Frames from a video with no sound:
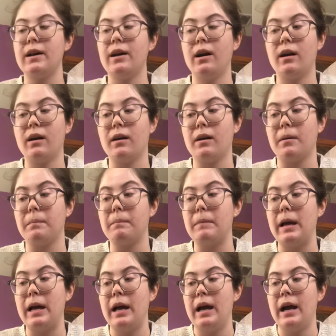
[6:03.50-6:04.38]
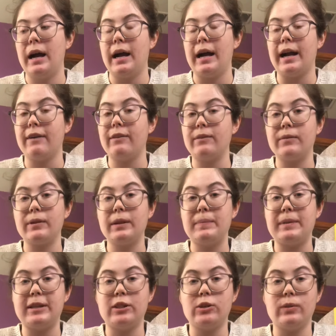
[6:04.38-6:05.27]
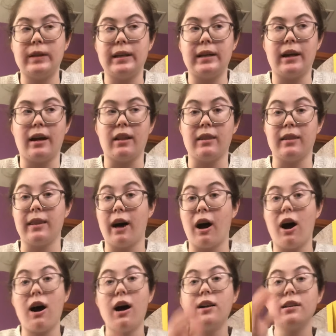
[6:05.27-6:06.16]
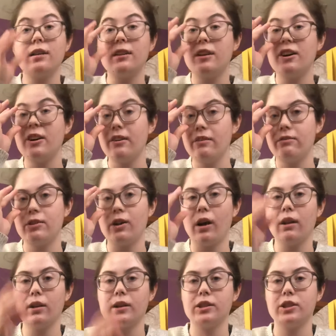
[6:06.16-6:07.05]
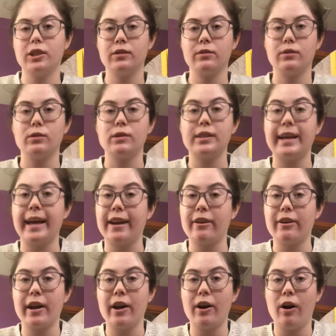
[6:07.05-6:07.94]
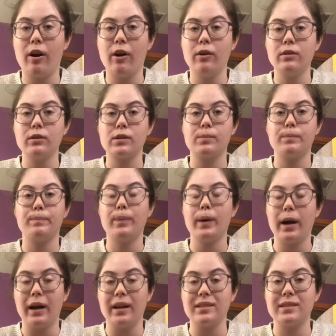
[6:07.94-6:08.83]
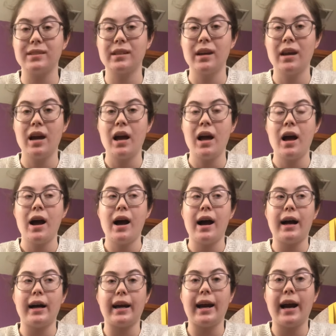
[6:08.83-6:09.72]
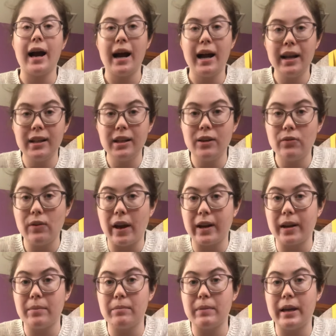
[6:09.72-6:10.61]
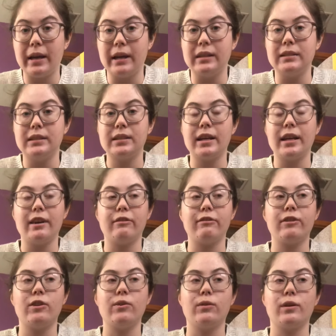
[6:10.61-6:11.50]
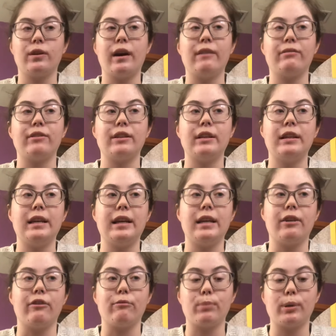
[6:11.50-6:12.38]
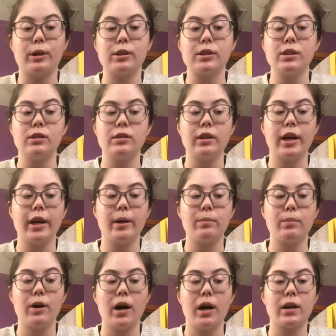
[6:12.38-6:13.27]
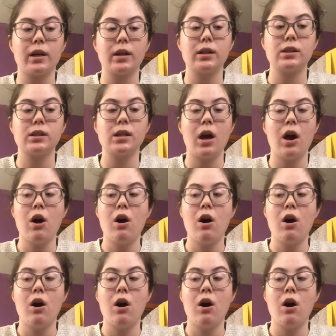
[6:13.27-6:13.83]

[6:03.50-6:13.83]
I haven't really been doing a lot of Dollar General Saturday hauls, but I highly recommend if you are ever in need of personal care products